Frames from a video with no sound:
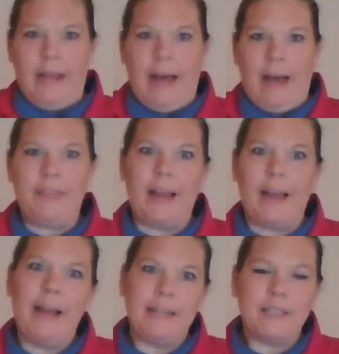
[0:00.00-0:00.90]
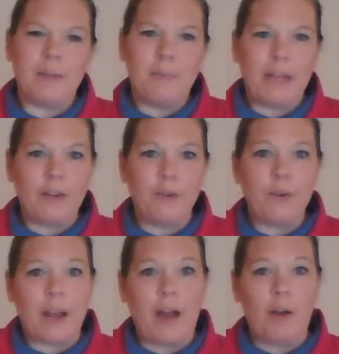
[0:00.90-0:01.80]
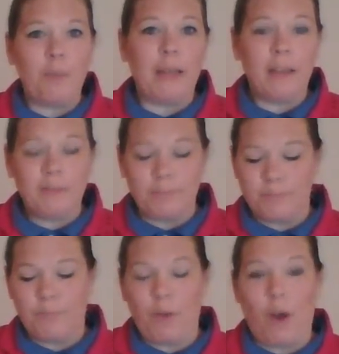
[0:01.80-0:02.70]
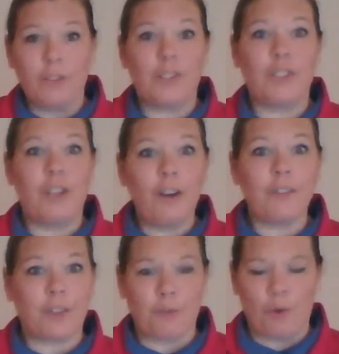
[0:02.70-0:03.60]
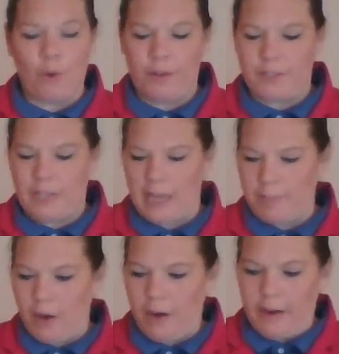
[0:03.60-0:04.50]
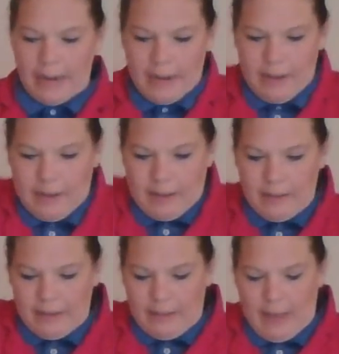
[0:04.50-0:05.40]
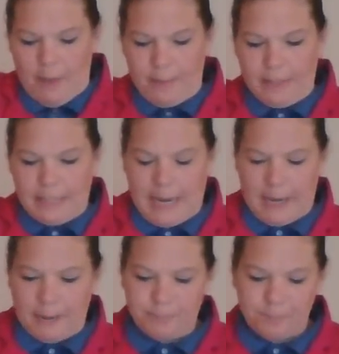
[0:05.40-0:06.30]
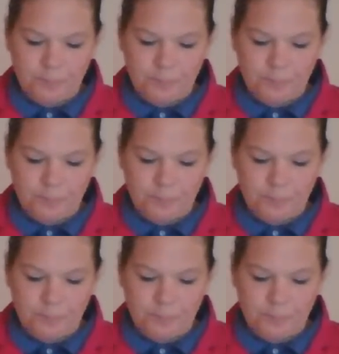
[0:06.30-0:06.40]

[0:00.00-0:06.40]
I think I need somebody here who can help me start the roll of tape. All right, I'm excited.